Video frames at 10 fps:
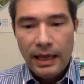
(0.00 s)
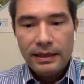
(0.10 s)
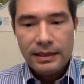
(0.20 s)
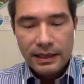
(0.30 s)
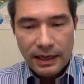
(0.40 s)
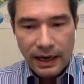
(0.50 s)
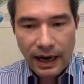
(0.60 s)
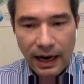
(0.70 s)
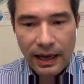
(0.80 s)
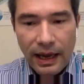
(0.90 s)
And
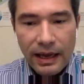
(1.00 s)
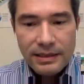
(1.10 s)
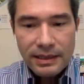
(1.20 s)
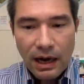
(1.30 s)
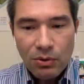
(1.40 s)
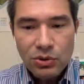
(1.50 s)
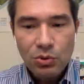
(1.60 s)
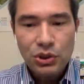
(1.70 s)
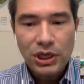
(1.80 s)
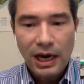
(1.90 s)
it's
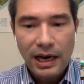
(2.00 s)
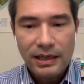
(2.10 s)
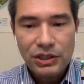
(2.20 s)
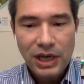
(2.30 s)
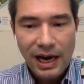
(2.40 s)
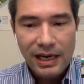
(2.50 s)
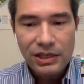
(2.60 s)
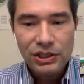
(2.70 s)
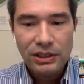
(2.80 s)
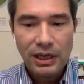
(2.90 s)
also
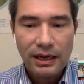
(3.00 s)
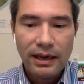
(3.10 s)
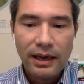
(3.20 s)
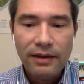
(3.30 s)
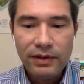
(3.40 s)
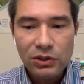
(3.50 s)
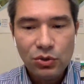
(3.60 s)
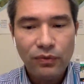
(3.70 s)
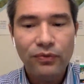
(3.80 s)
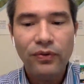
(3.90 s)
challenging
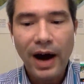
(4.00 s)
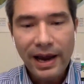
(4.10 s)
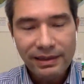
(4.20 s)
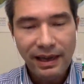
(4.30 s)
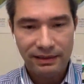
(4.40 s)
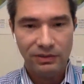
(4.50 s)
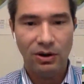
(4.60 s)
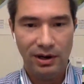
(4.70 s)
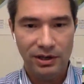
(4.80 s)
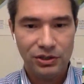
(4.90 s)
even to find
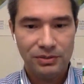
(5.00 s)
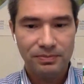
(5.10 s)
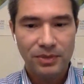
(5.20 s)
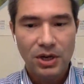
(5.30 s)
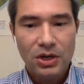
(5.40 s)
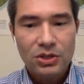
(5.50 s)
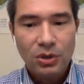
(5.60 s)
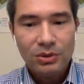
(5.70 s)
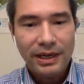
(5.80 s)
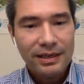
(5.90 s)
that knowledge.
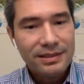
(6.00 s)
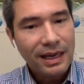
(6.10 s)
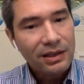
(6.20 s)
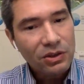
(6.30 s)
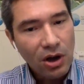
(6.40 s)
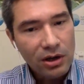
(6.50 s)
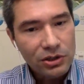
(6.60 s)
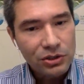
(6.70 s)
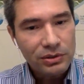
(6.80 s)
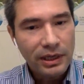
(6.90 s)
So there is
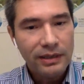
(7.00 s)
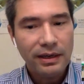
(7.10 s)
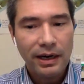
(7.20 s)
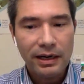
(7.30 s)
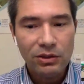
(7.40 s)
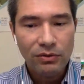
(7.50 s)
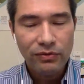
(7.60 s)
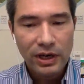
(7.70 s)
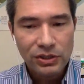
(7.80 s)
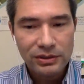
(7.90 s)
technology today, there are
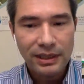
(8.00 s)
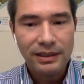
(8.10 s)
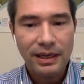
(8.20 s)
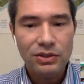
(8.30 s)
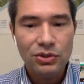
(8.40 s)
innovation that can